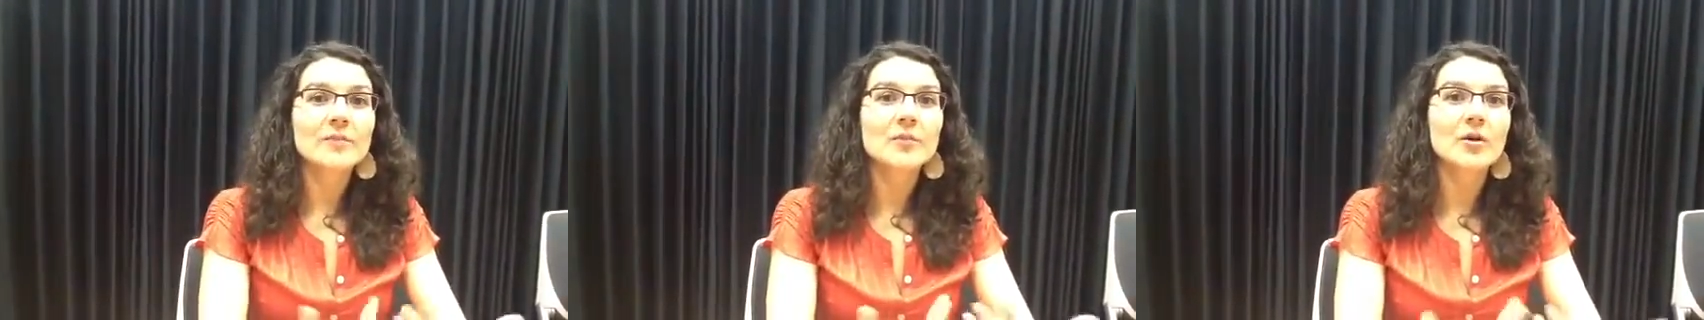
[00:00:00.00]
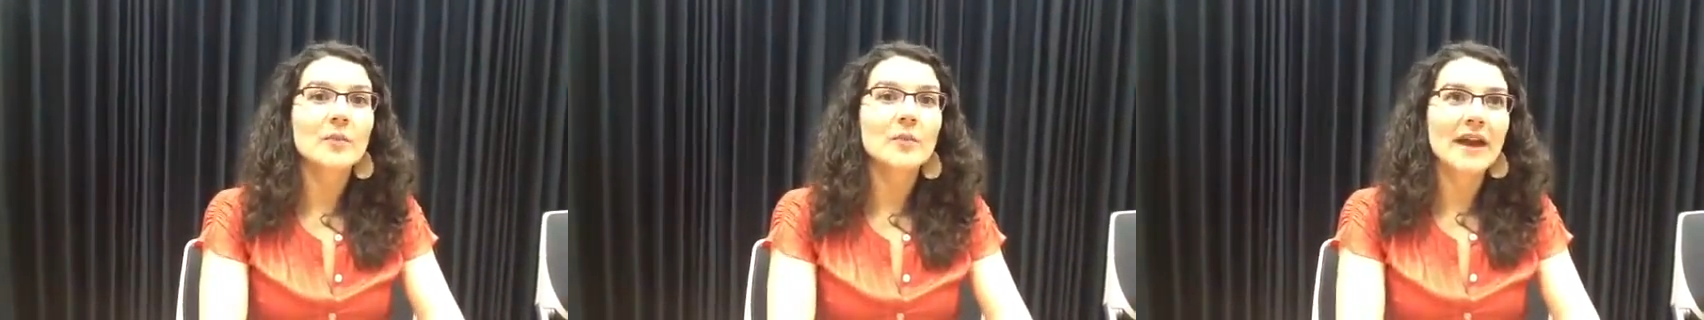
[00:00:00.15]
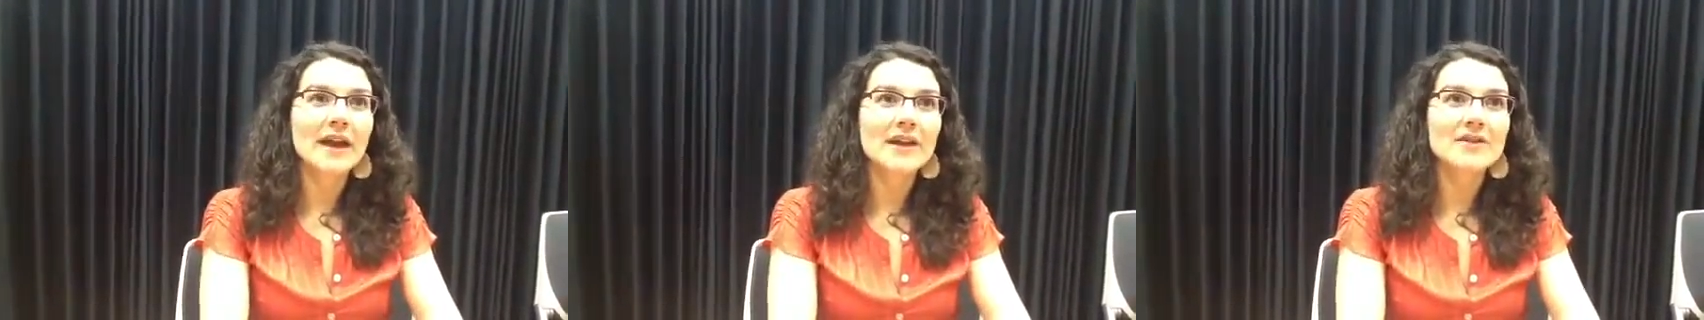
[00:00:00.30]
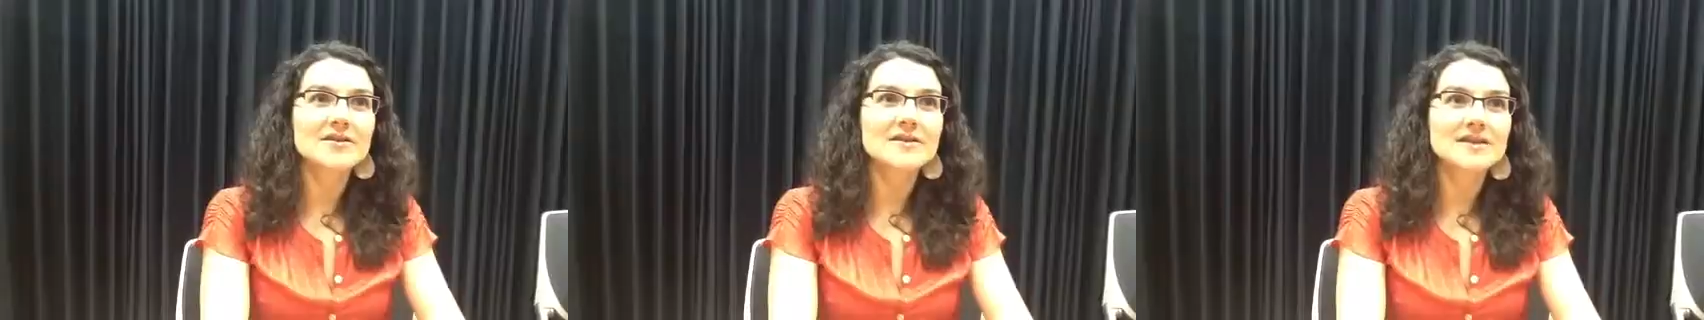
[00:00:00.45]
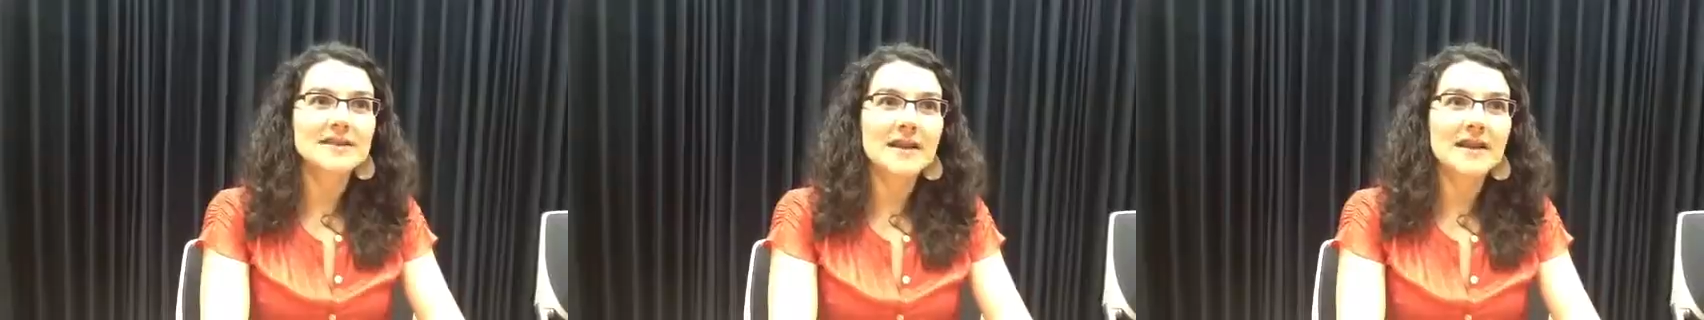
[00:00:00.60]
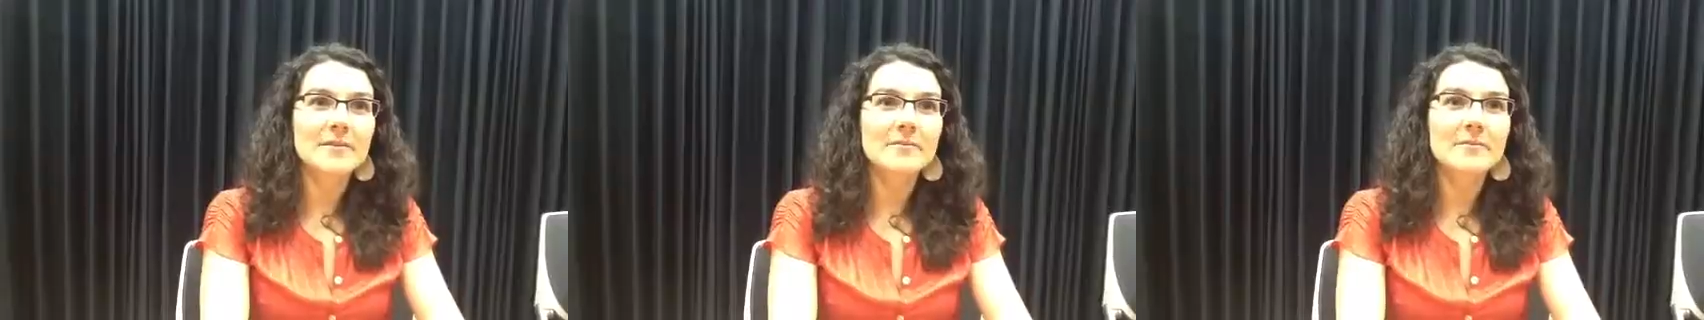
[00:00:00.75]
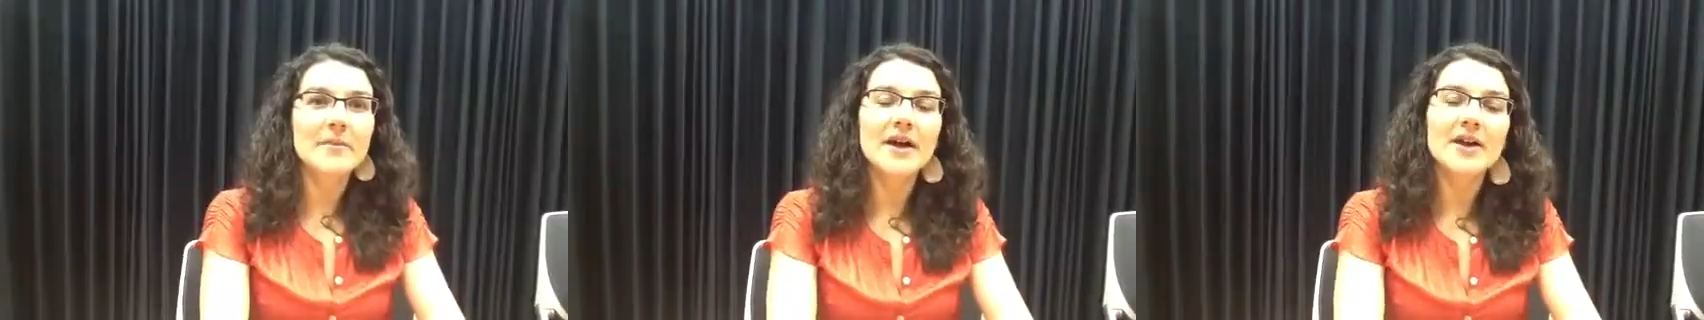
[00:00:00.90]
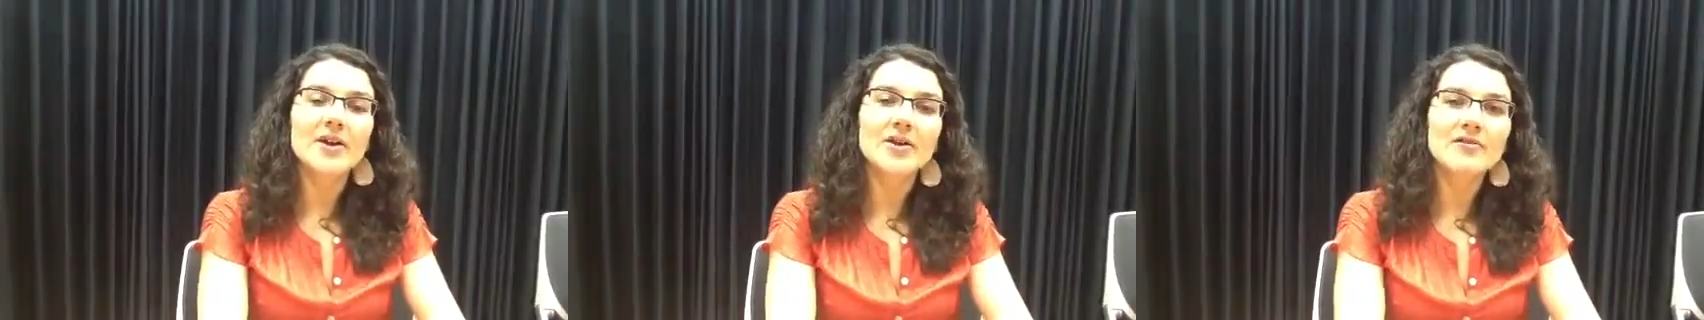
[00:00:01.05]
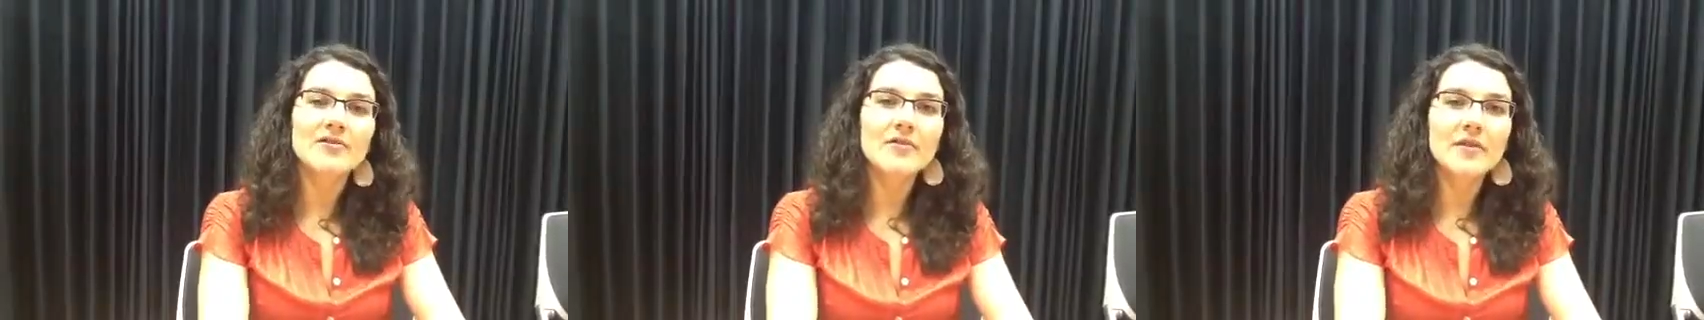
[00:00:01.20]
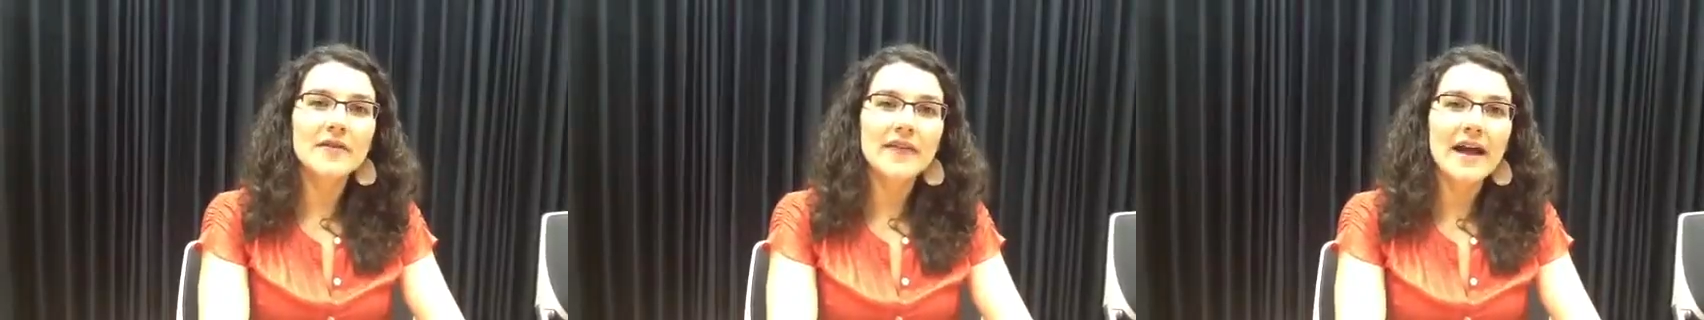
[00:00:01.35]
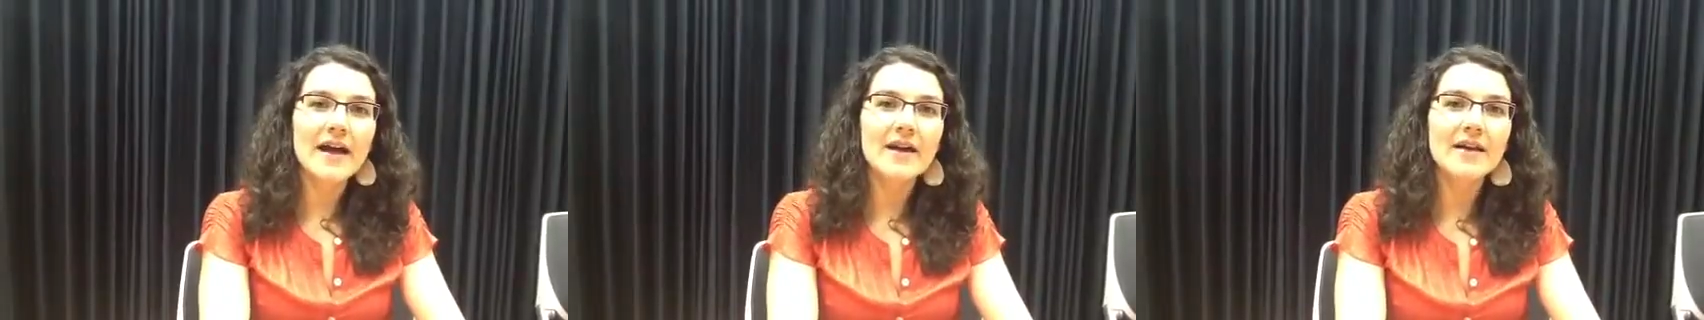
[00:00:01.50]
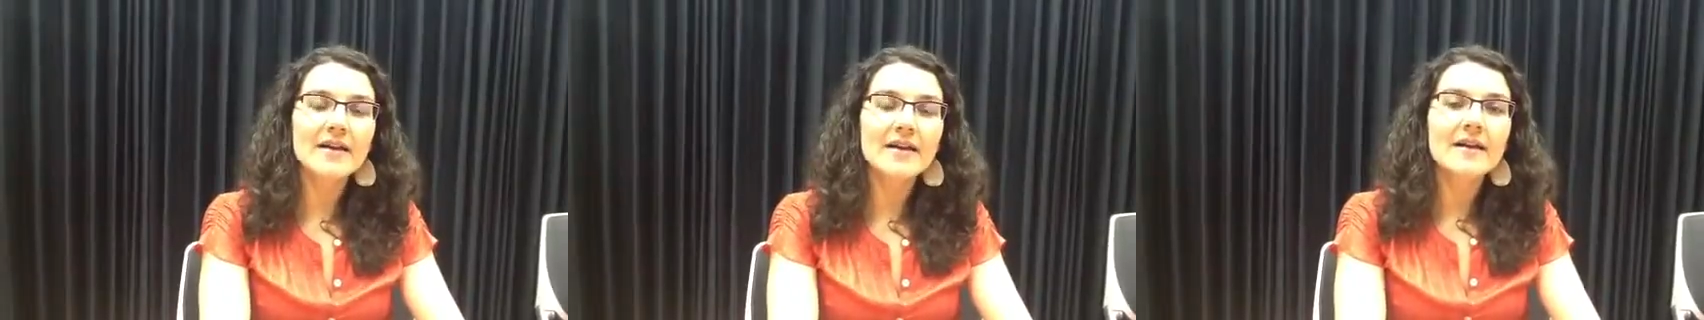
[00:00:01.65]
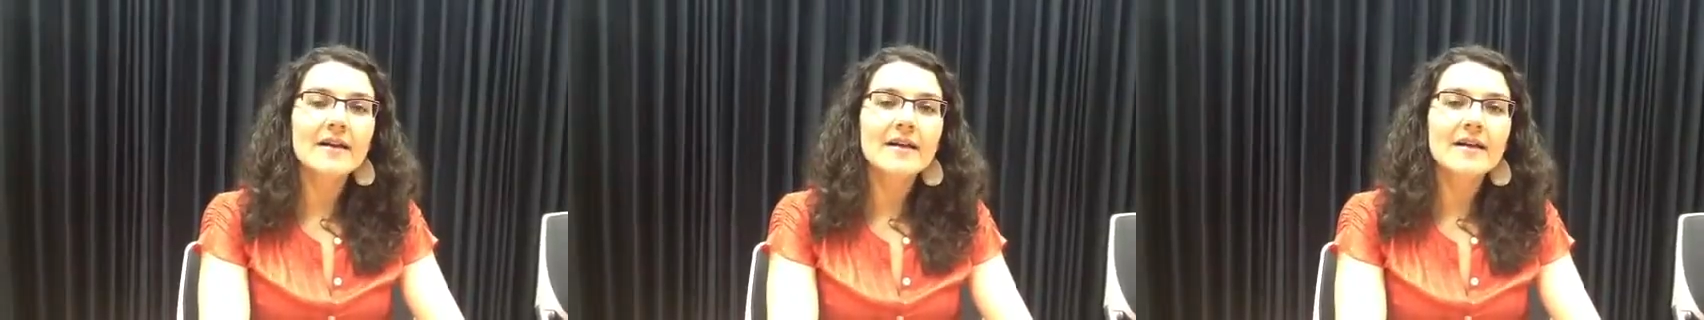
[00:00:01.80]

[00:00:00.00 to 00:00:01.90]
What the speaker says: prepares them better for that